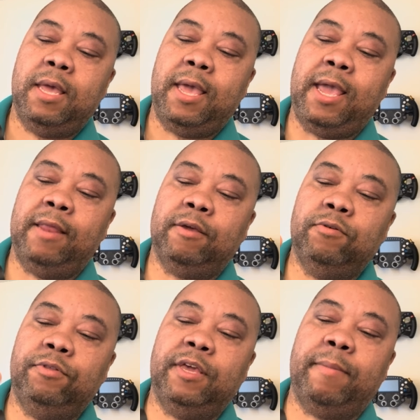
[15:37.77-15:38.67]
And the
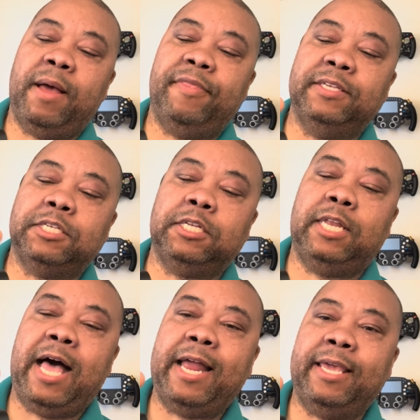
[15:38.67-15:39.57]
cool thing about this
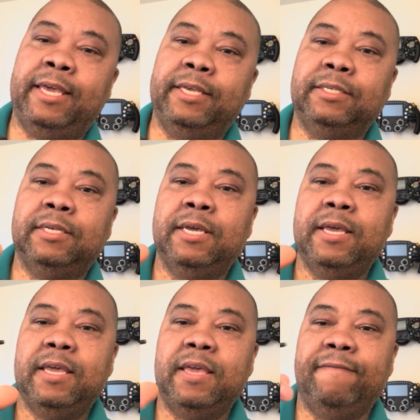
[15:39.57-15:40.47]
slot is
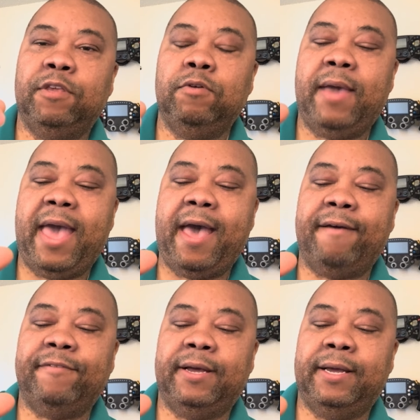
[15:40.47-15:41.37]
if you
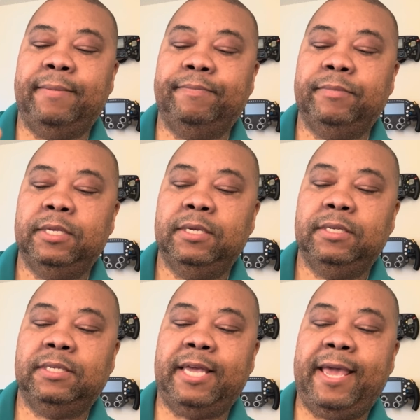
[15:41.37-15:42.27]
have,
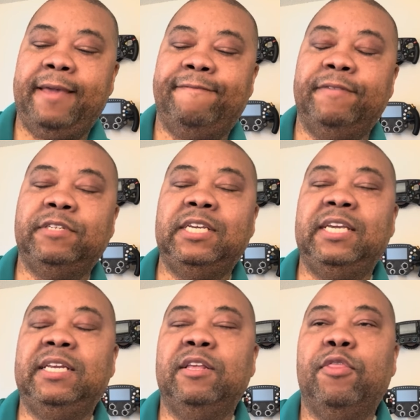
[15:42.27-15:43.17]
say,
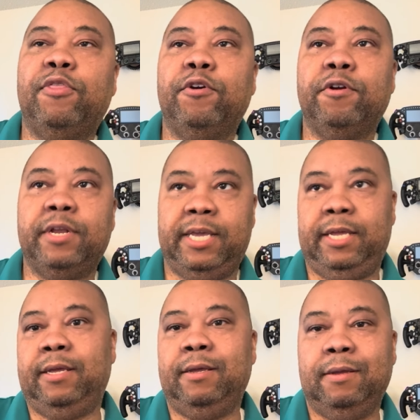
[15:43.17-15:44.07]

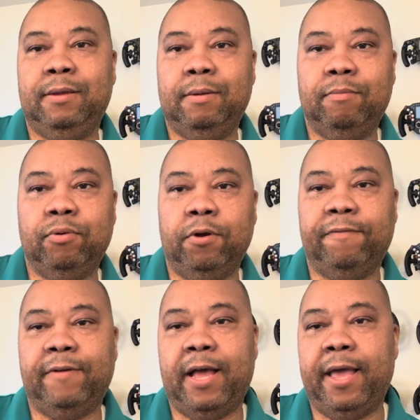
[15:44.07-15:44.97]
1530
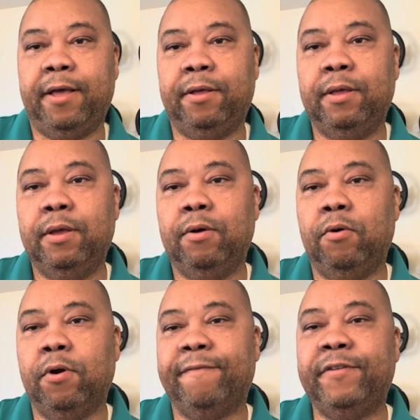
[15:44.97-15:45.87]
profile
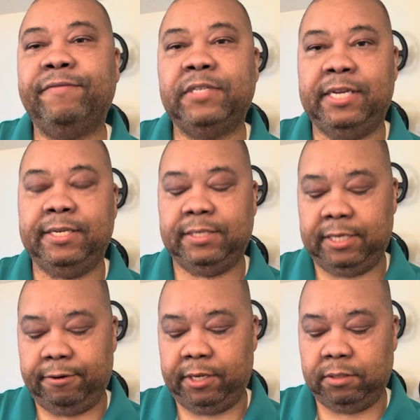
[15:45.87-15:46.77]
or 15
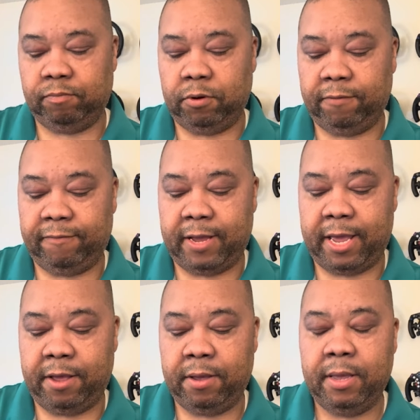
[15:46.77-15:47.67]
series
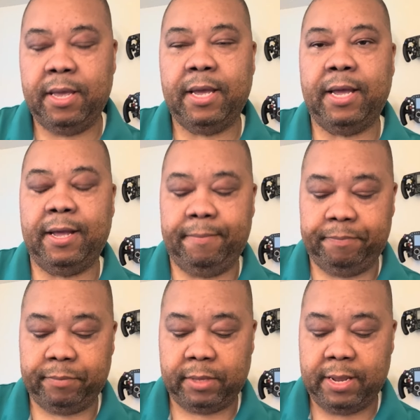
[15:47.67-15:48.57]
profile,
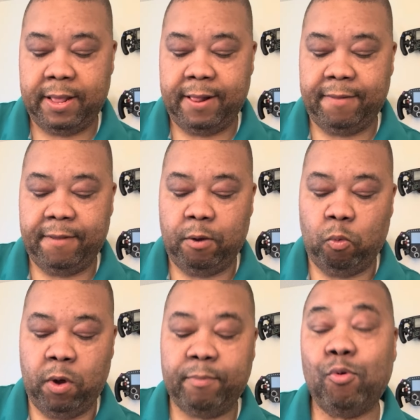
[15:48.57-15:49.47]

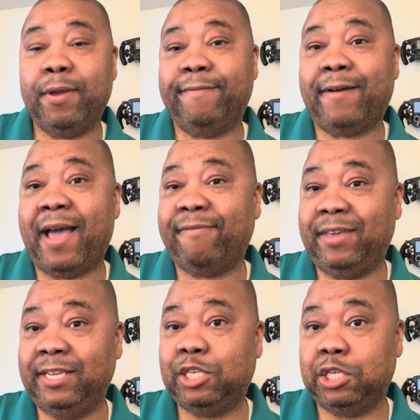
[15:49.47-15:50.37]
1.5
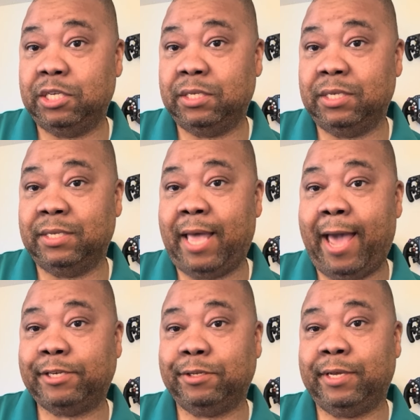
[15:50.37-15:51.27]
inches is
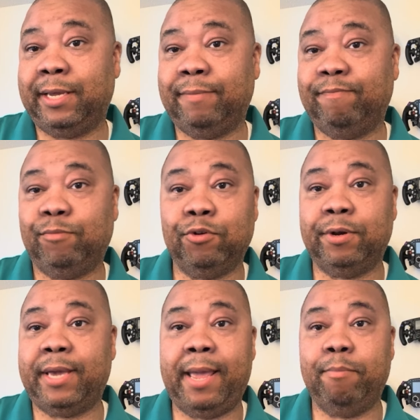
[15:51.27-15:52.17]
actually
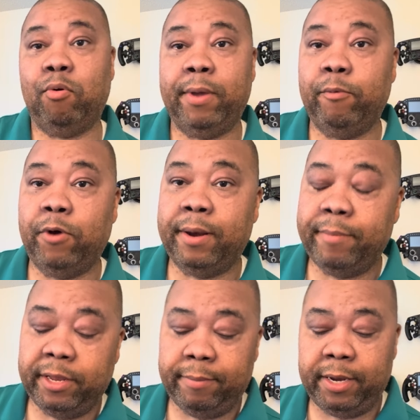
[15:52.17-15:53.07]
38.1
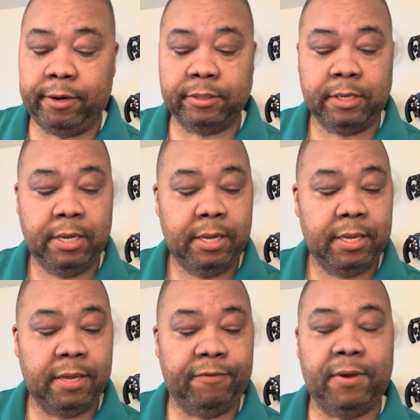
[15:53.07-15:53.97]
millimeters.
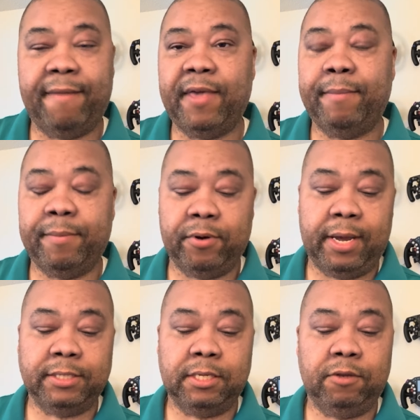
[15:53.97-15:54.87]
If you have that
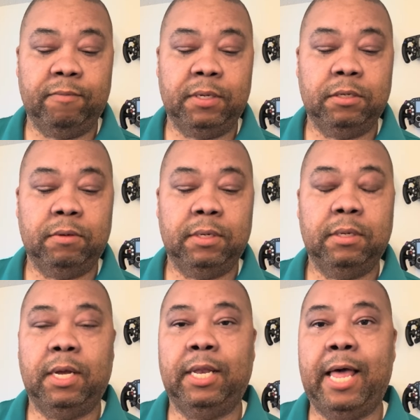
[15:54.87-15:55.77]
memorized, then you've been doing
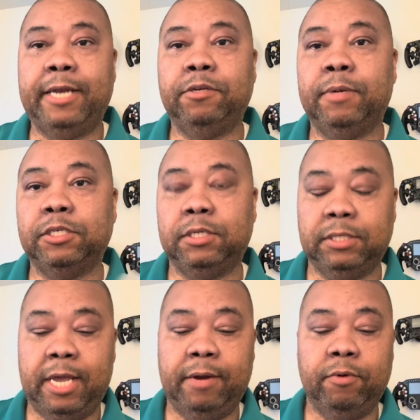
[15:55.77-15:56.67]
a lot too much
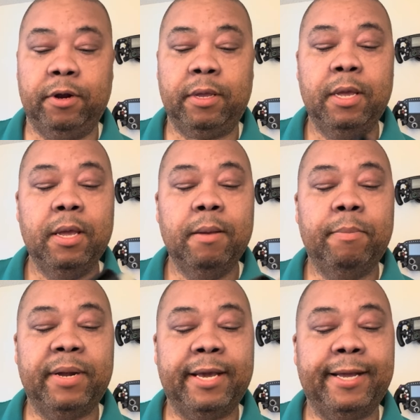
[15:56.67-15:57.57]
design work.
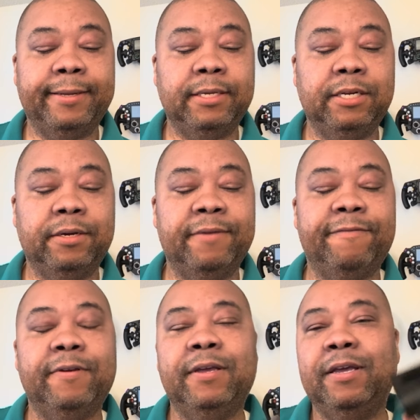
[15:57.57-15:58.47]
But
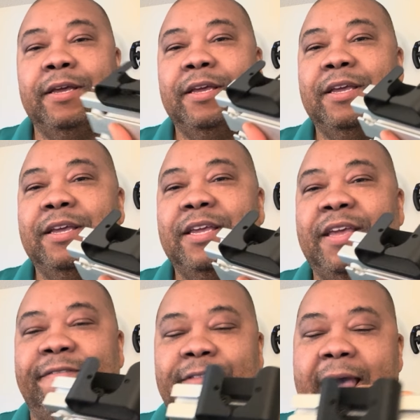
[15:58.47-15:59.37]

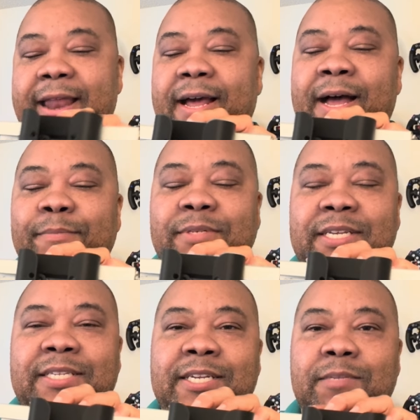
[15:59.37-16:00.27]
if that
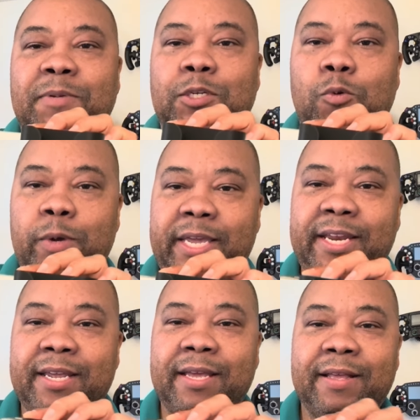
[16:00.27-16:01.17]
distance
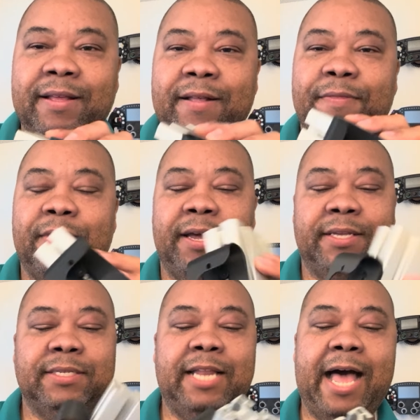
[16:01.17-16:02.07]
between the
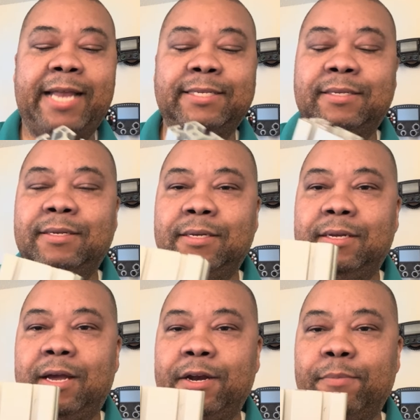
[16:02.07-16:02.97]
slots on your